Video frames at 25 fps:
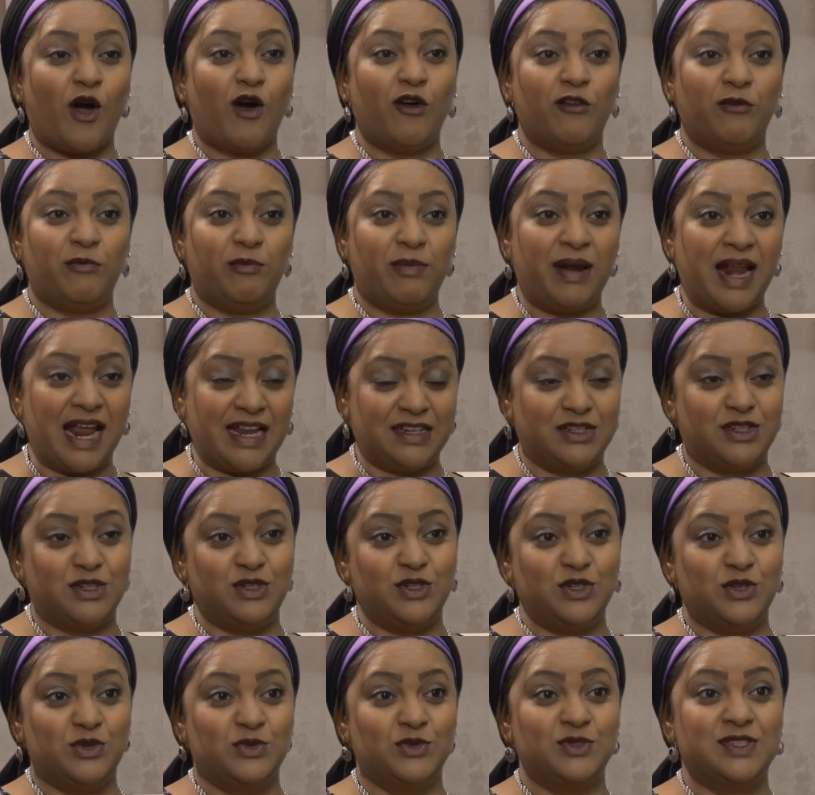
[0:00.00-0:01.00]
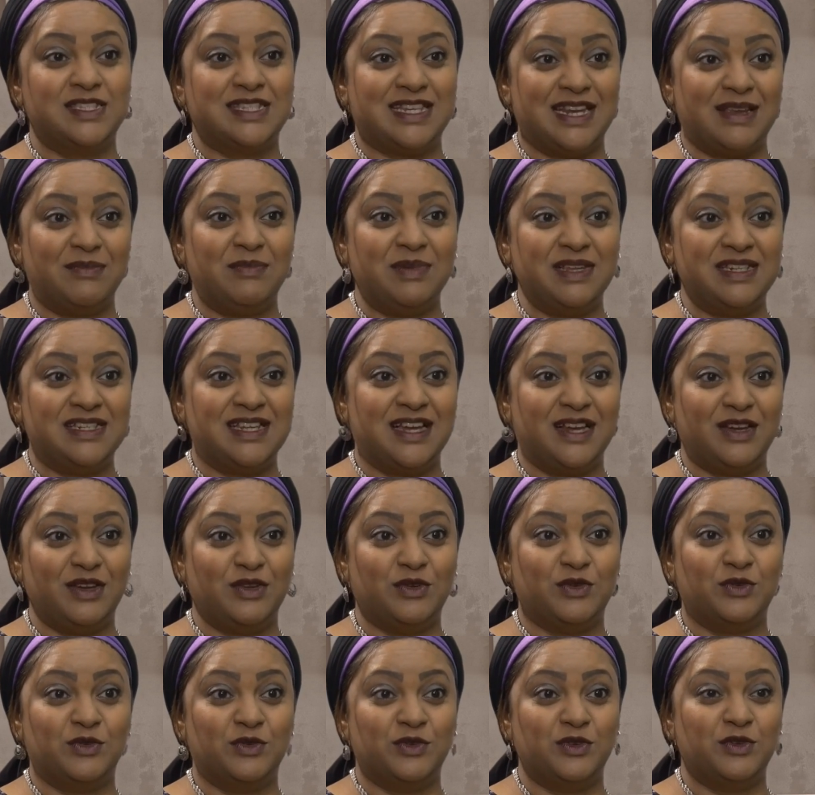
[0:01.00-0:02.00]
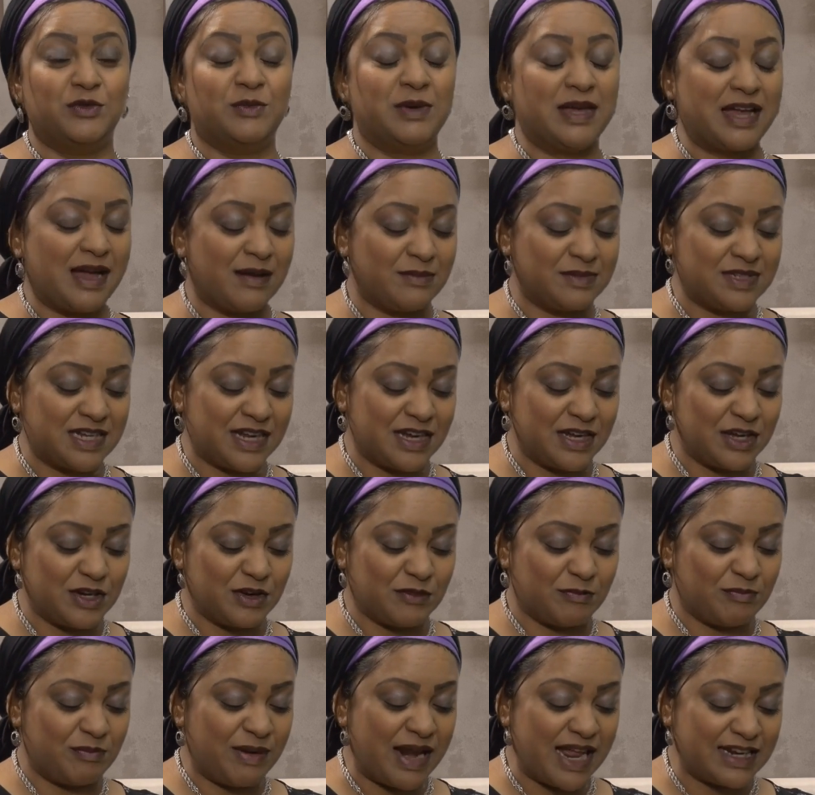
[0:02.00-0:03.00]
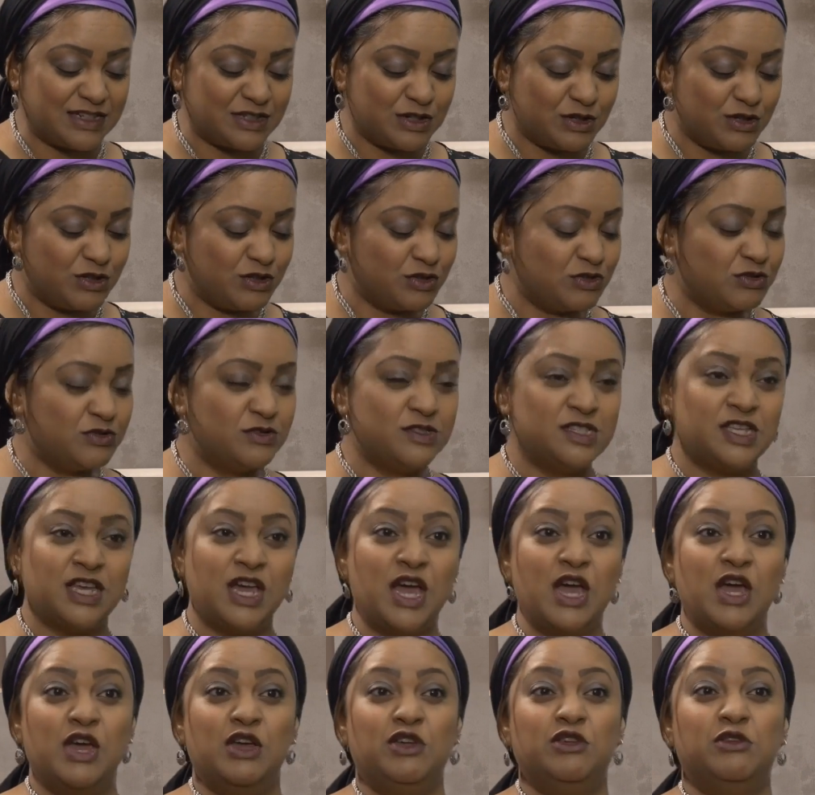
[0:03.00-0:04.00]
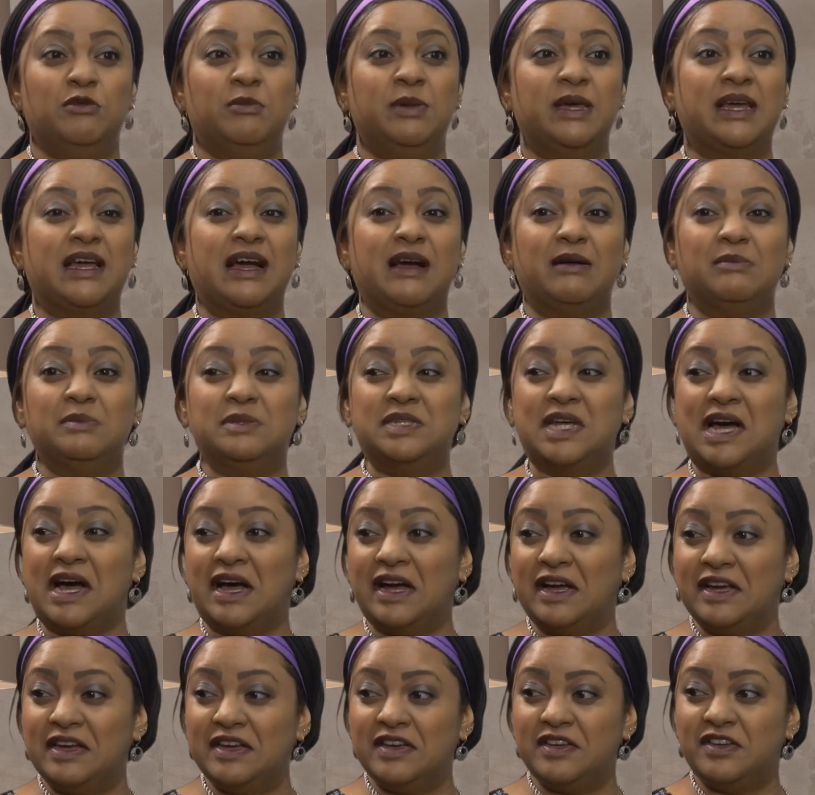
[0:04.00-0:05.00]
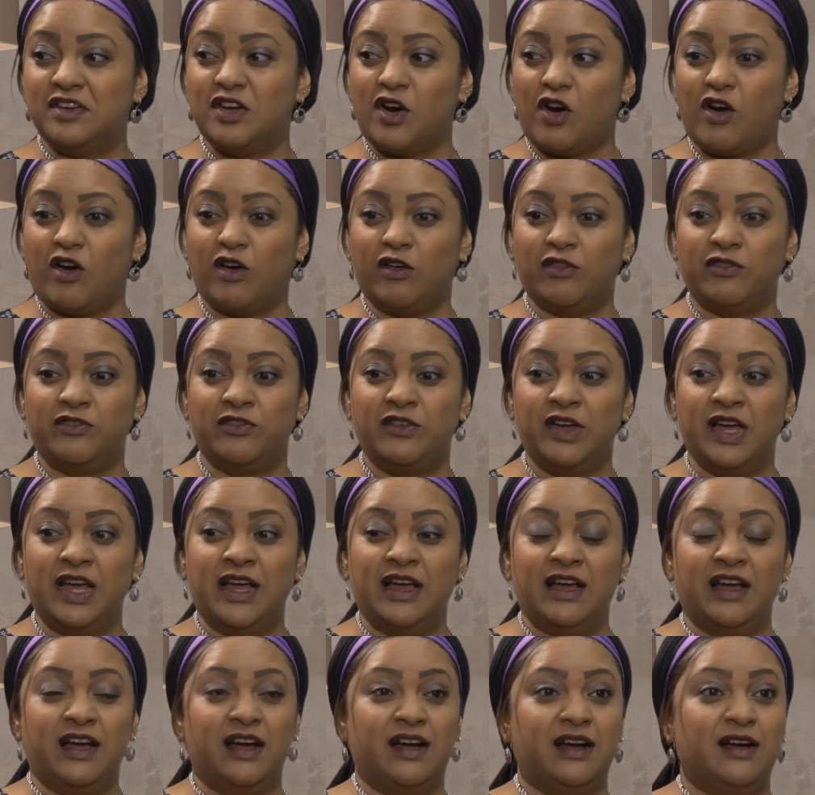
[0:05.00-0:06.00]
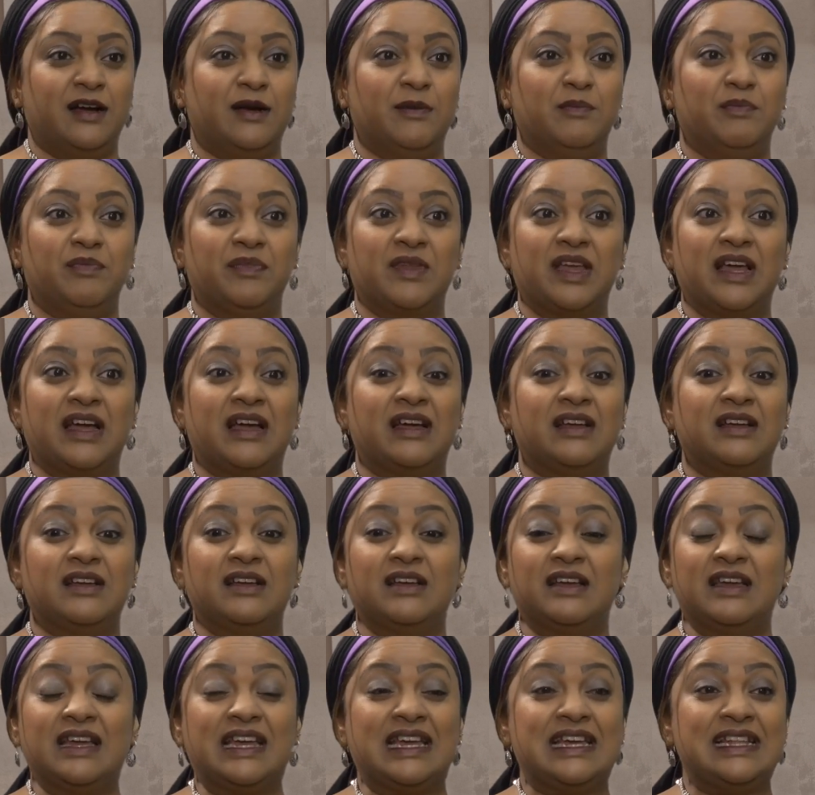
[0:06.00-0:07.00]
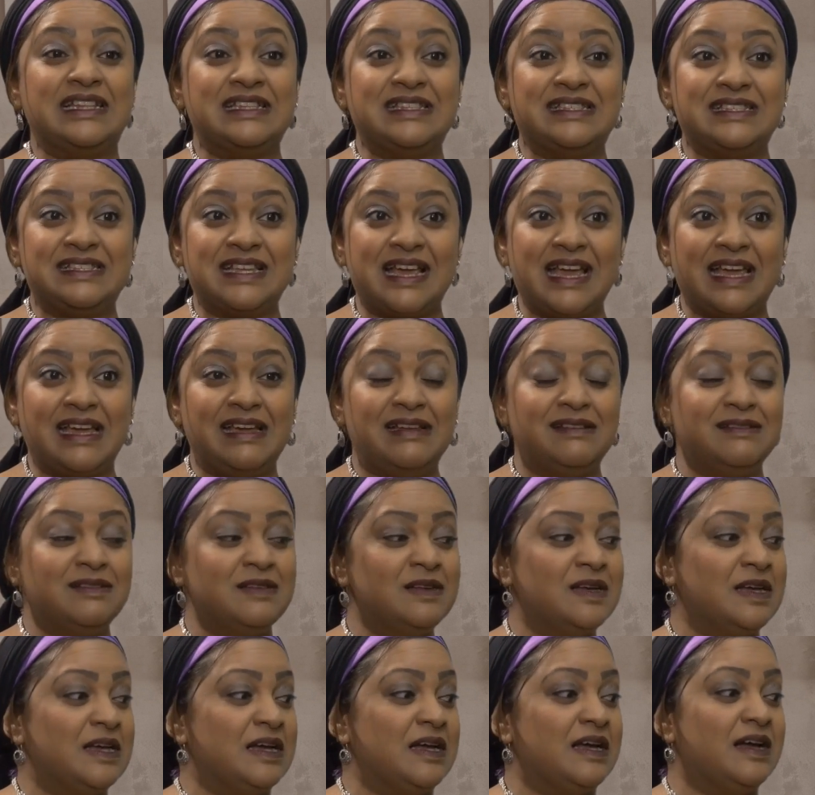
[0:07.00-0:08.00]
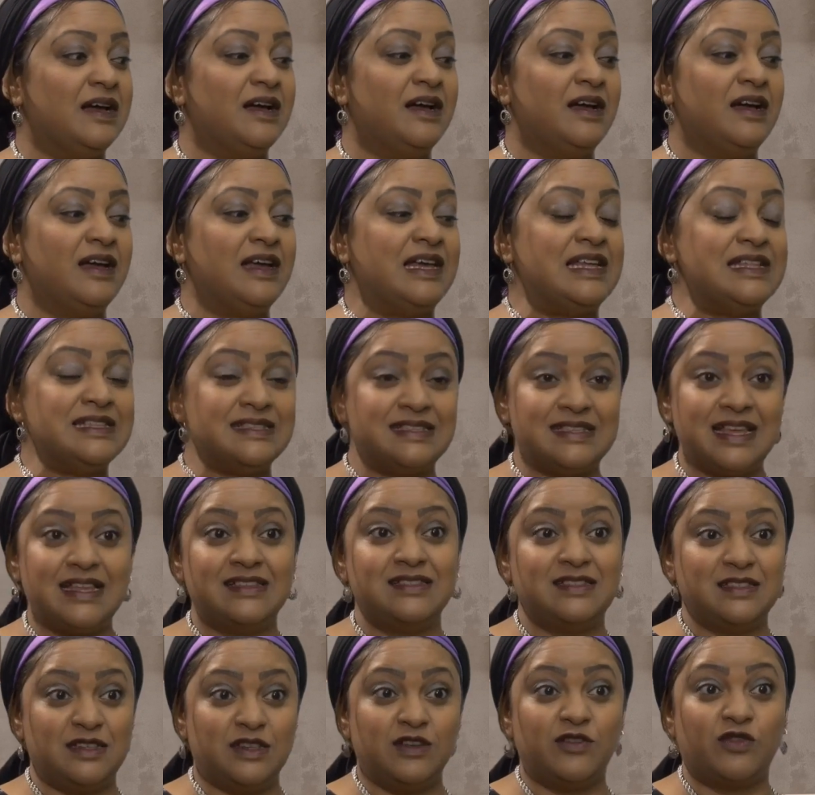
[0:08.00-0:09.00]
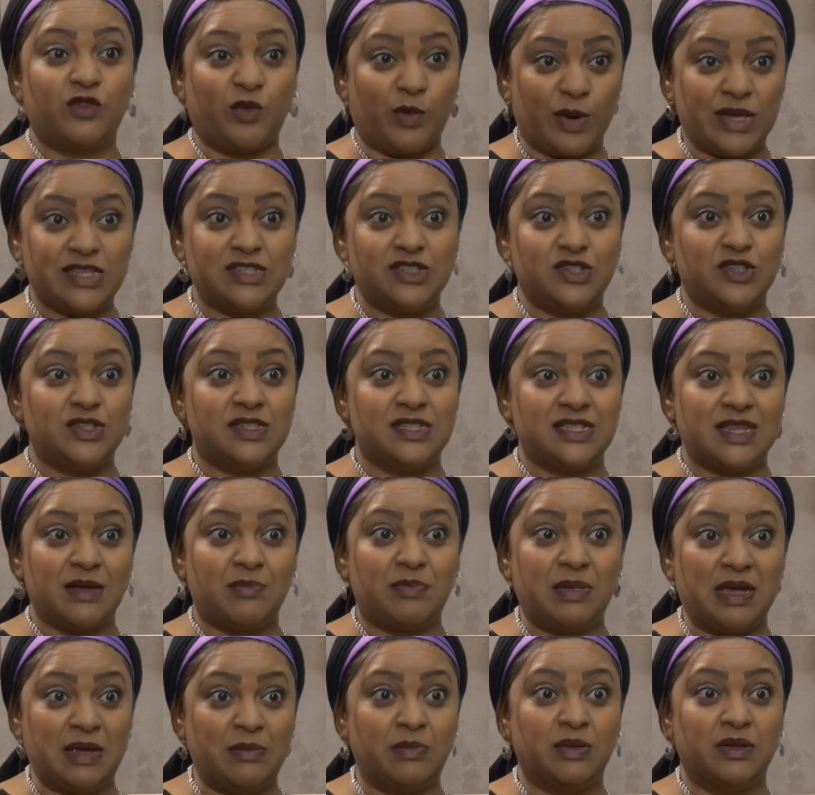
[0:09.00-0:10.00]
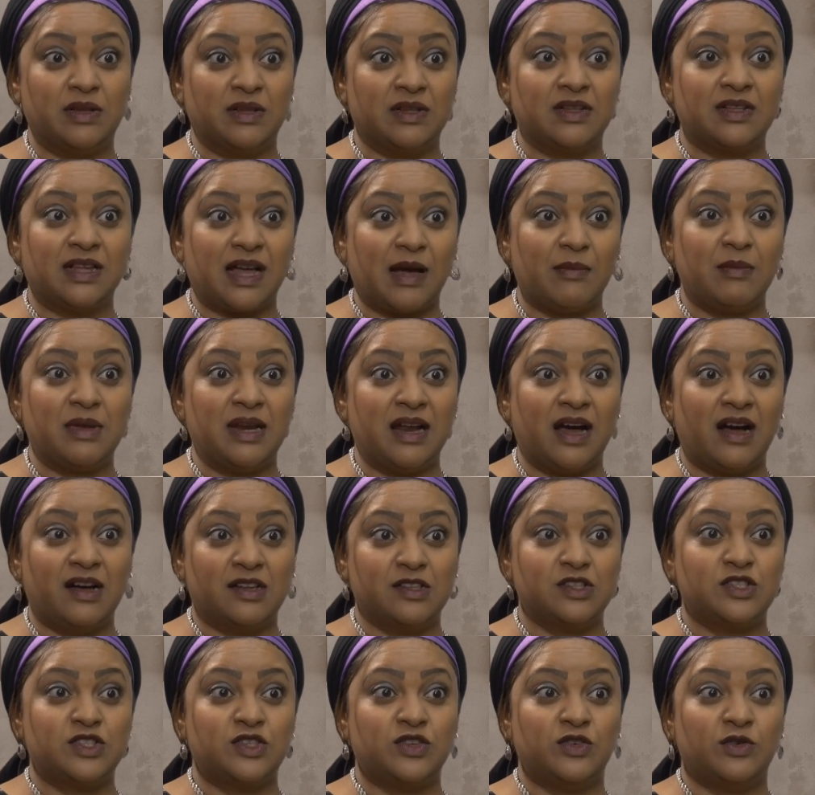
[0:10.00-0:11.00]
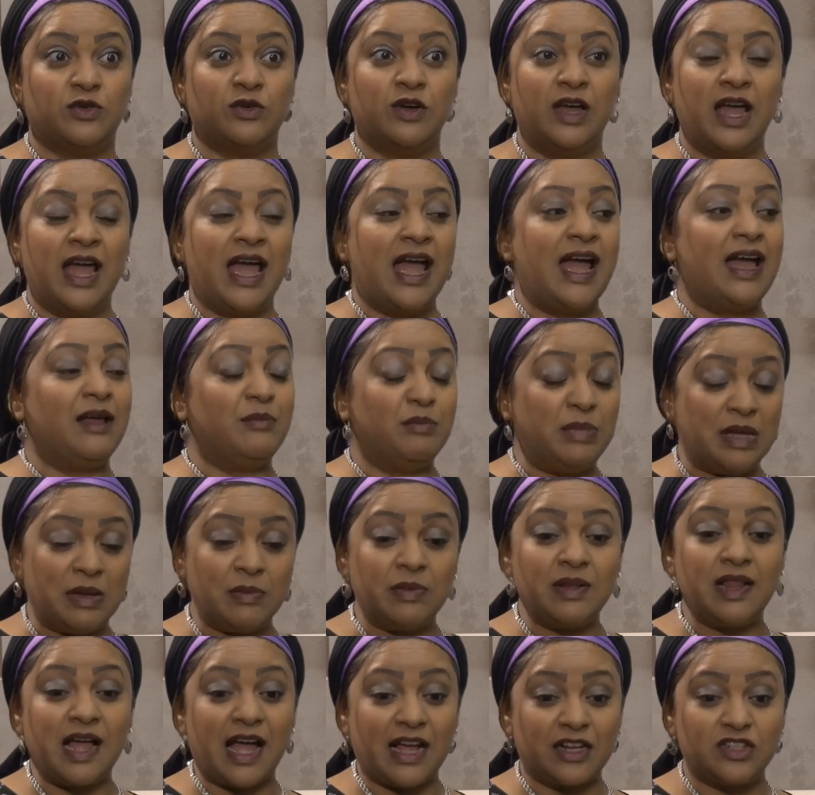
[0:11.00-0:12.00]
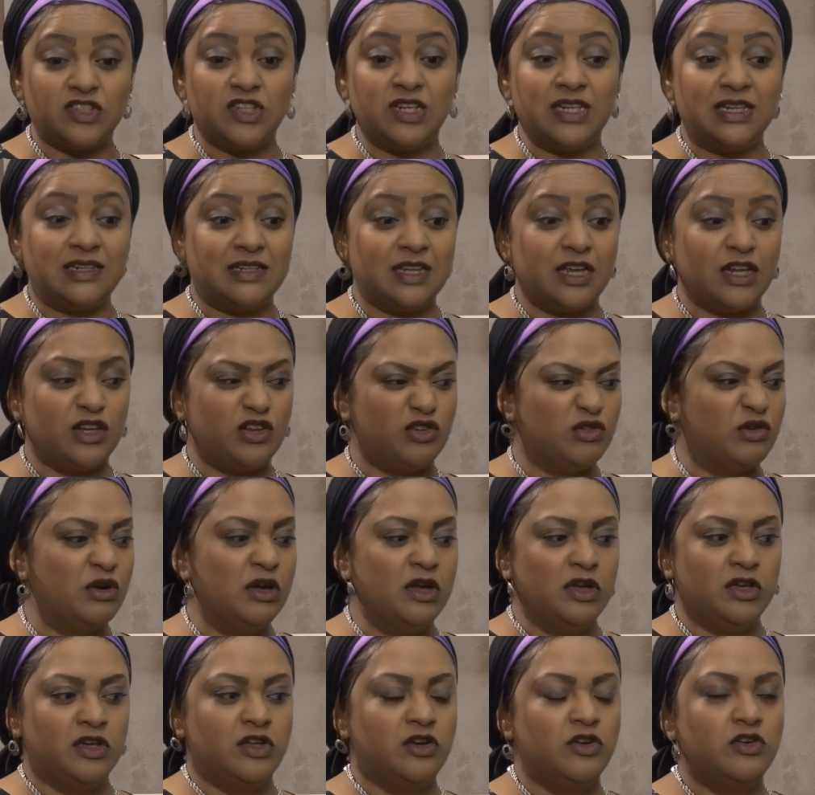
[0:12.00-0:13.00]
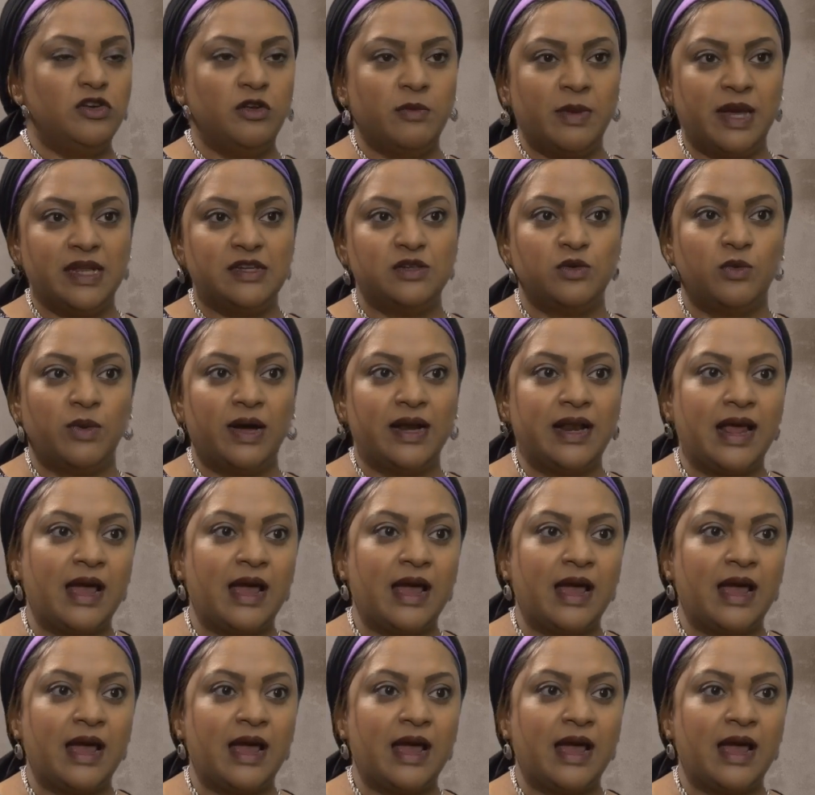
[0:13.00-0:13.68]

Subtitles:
of platitudes. Let me tell you, you become tired of platitudes. You become tired of insane, insensitive questions that people come and ask you, and people actually tell you, you know, no matter what